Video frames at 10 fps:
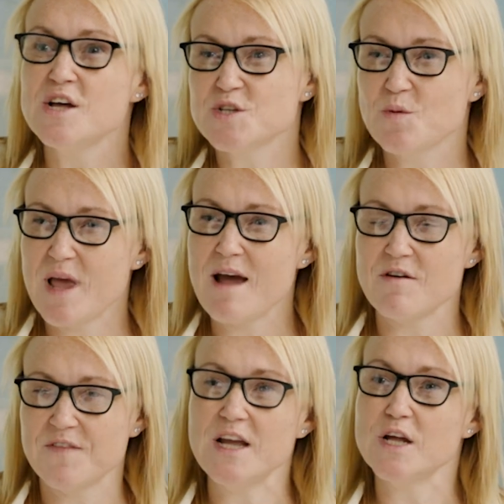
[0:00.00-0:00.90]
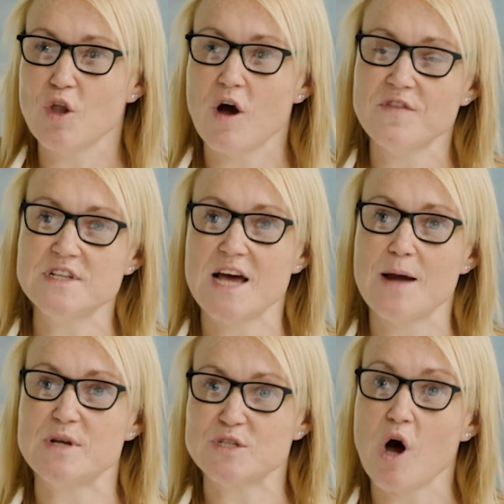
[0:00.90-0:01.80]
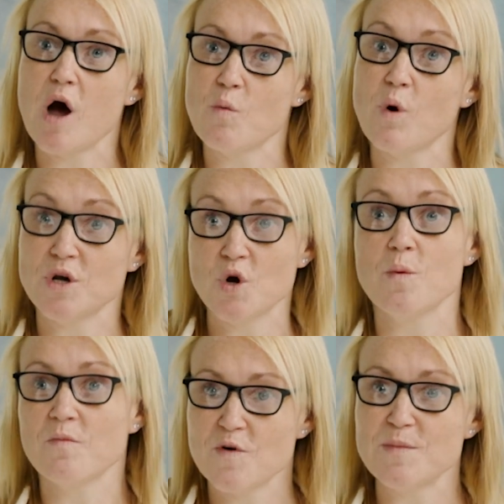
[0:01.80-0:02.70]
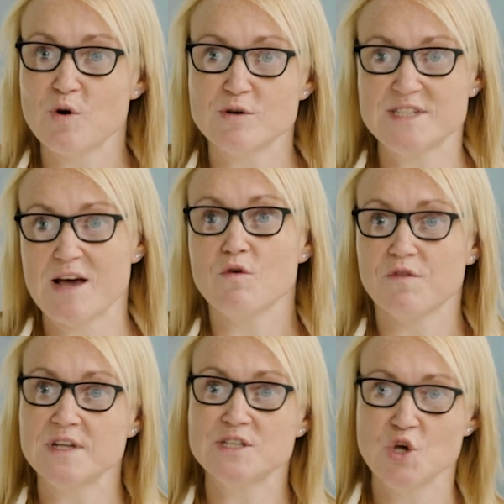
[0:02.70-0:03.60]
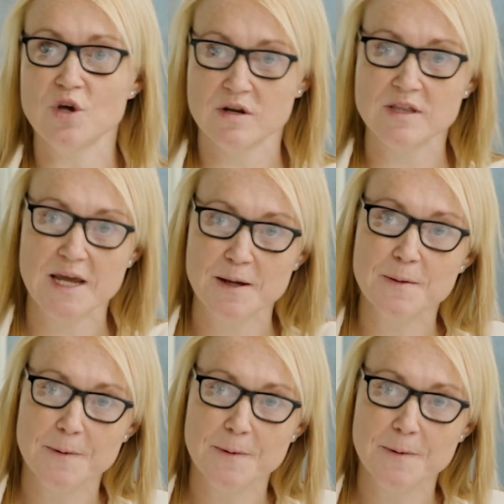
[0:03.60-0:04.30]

So yeah, I think a lot of the time it's got to want to come from yourself internally.